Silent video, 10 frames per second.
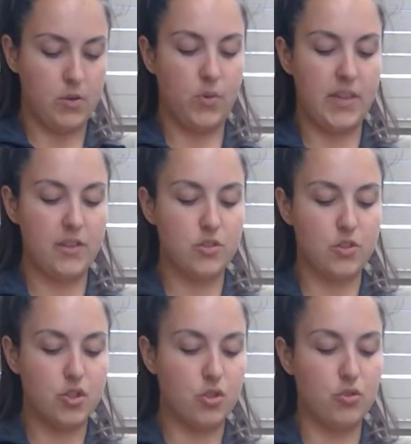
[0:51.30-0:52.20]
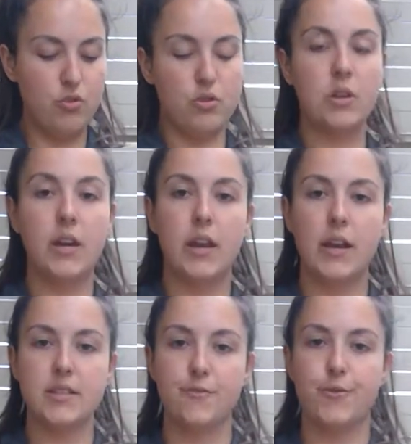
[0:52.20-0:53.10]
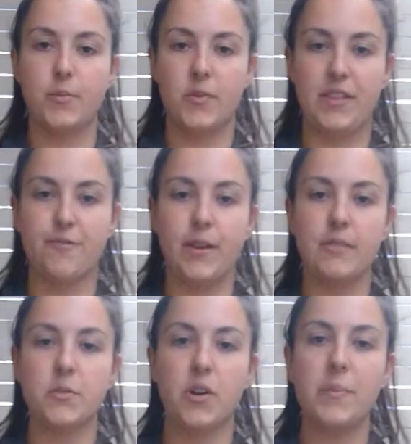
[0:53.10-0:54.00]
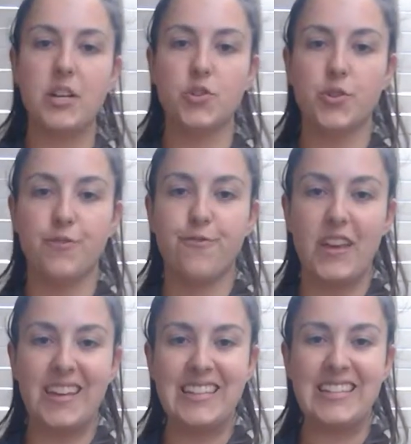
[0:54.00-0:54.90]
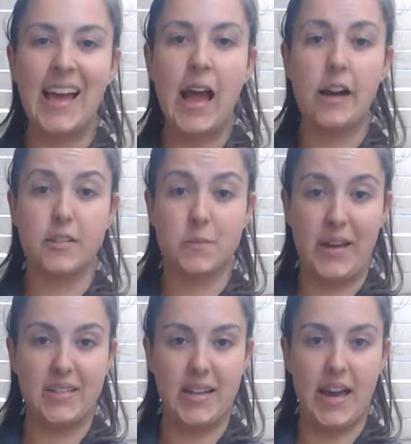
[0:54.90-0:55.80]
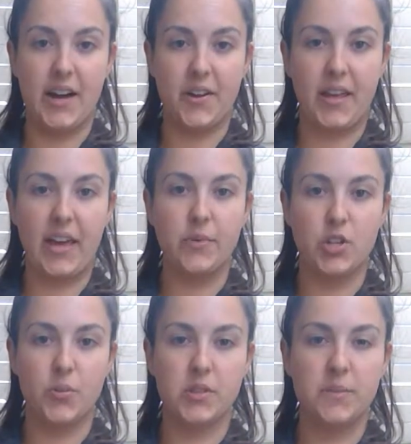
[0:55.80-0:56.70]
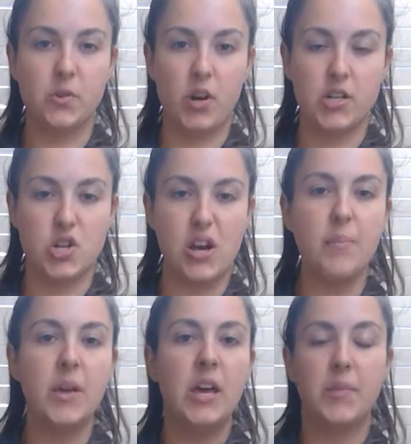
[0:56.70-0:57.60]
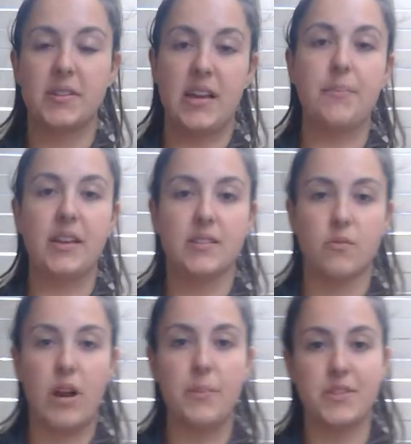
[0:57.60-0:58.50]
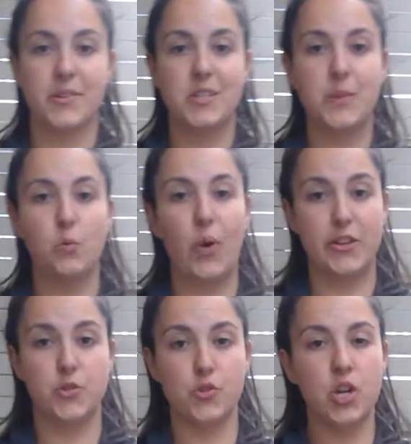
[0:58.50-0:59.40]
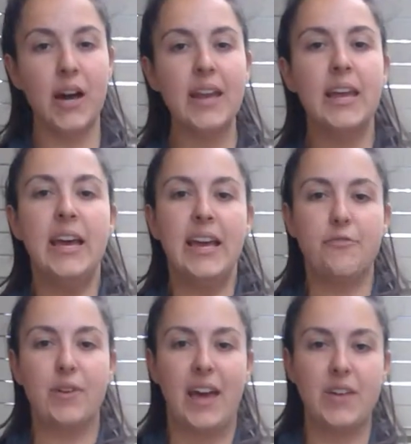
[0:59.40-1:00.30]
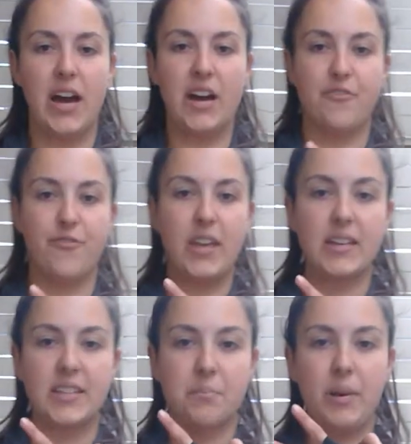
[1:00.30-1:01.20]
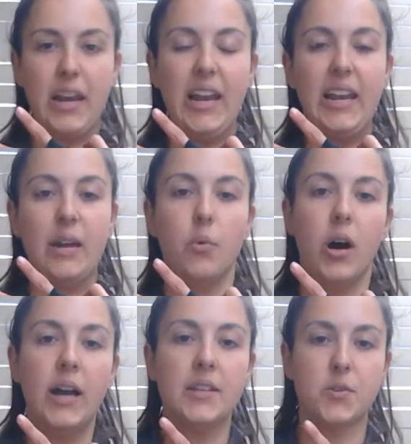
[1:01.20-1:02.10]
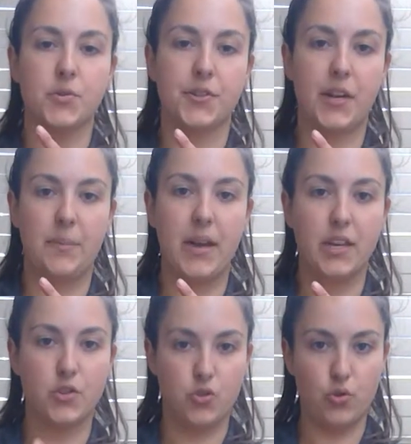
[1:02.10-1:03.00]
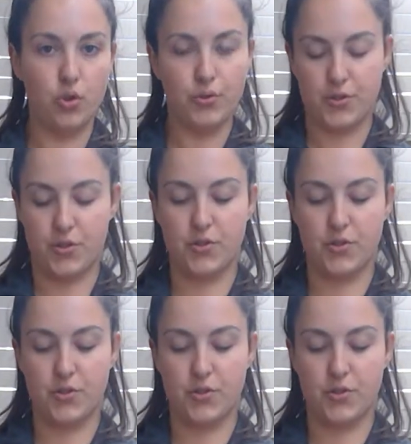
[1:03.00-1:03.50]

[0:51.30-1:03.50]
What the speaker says: We then do 2 nice and firm around the fingers. We want to make sure the fingers are spaced out, okay? We don't want them crunched up because that means the wrap is going to be way too tight. If we have our fingers completely wide, it's also going to make it too loose.